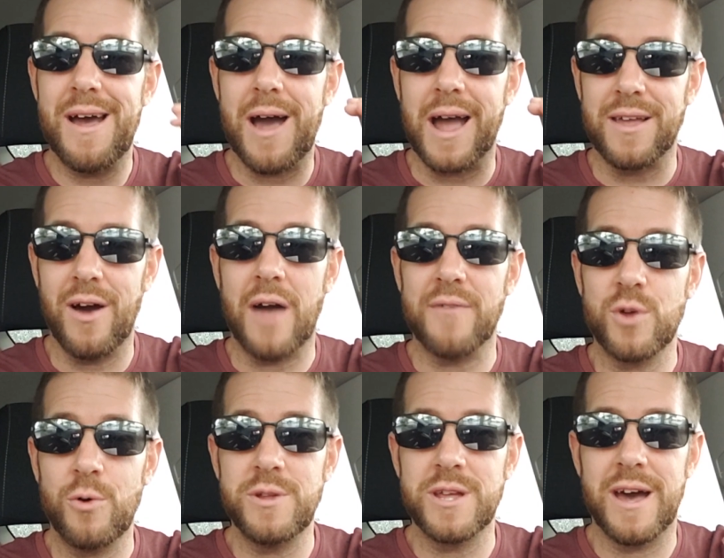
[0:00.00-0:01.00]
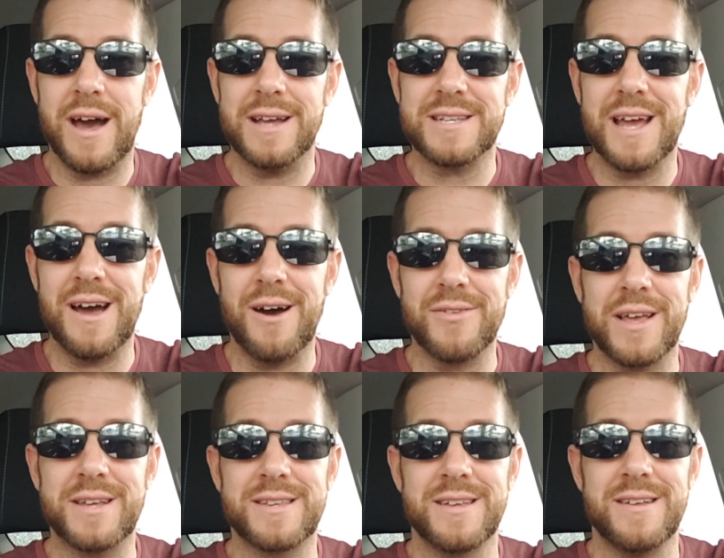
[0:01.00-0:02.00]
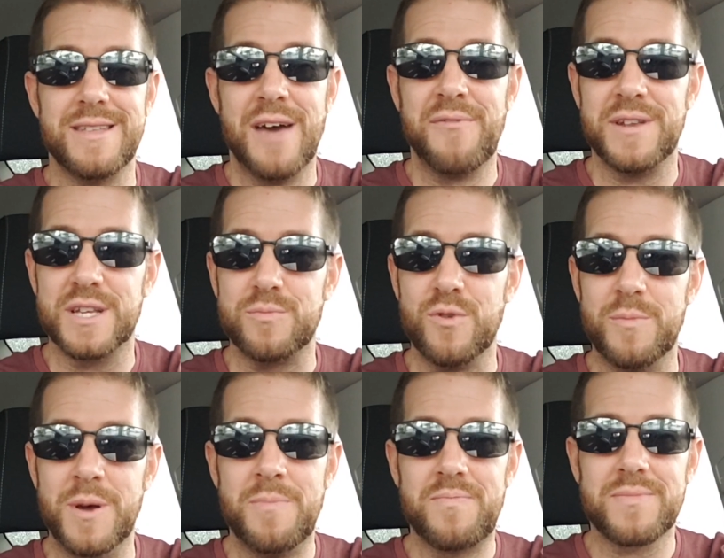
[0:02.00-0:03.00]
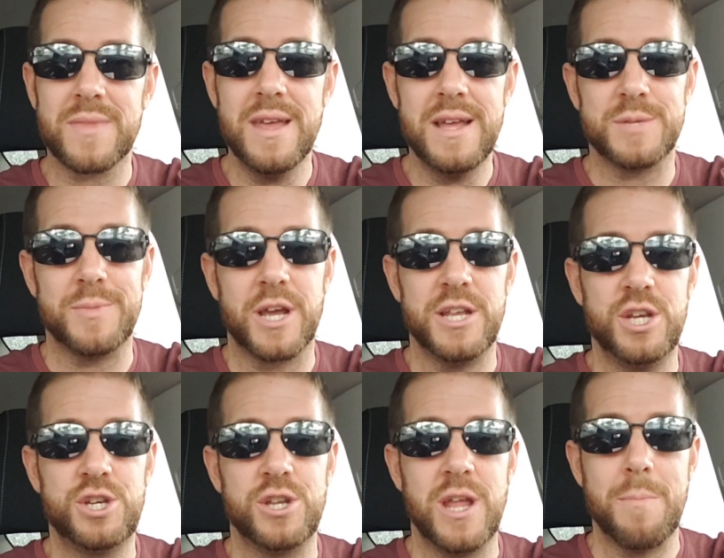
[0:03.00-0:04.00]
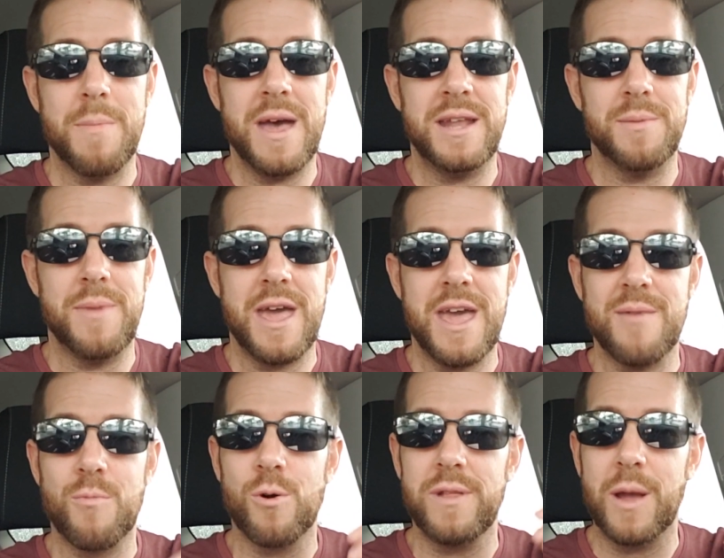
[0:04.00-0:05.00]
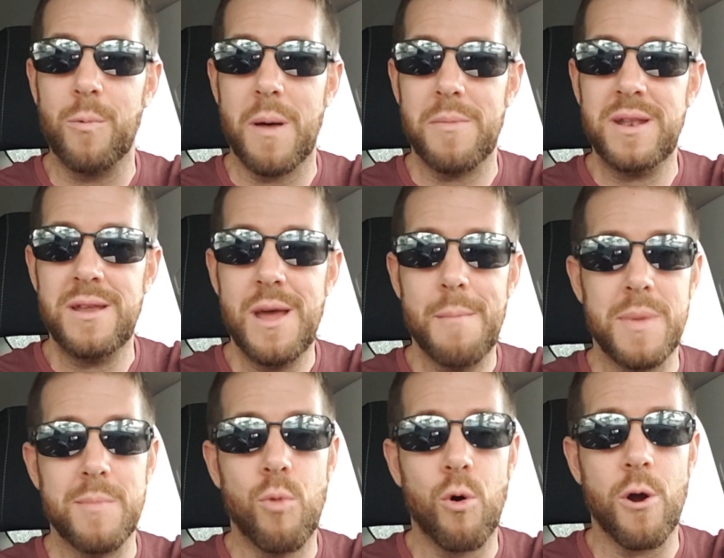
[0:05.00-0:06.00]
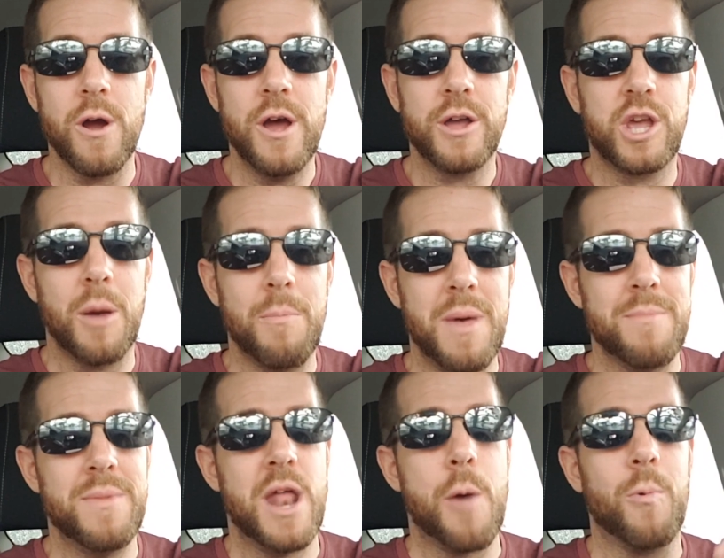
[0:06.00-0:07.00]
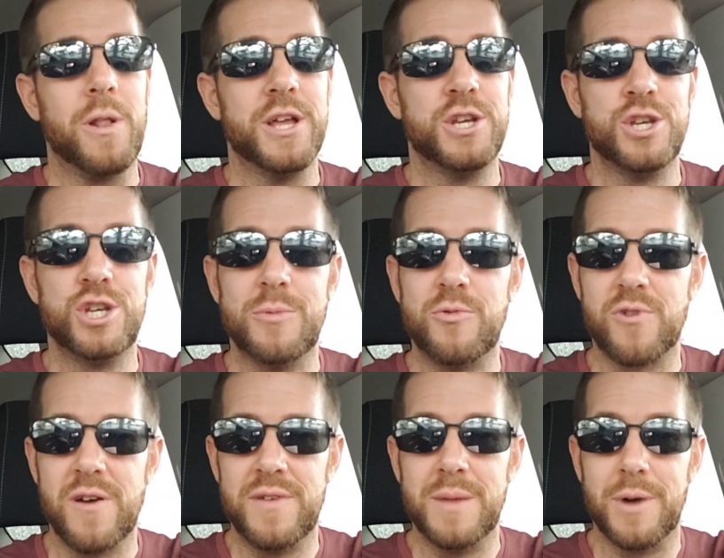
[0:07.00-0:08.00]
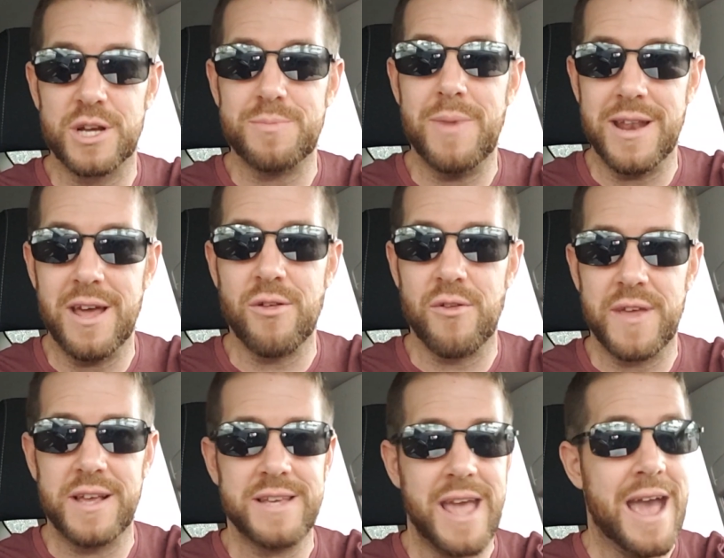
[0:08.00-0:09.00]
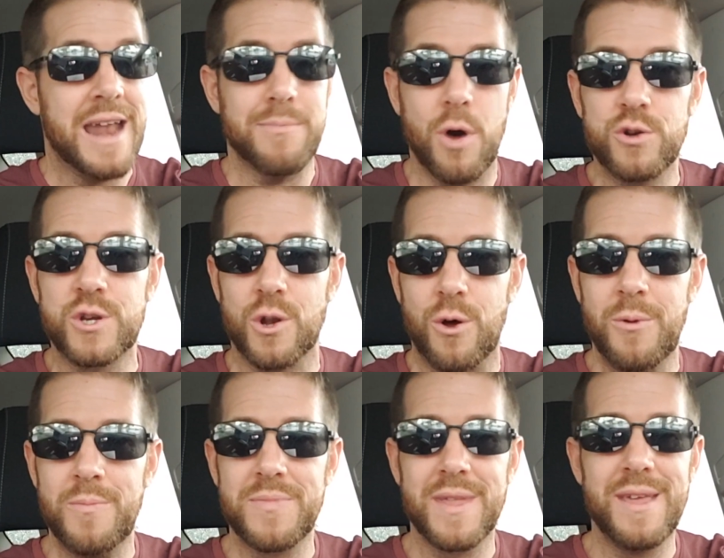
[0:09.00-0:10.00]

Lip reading: I've told you guys how, thanks to the feminist movement, it's been conditioning men to behave more like women, be more commitment and relationship driven, amongst many other things, and emotional,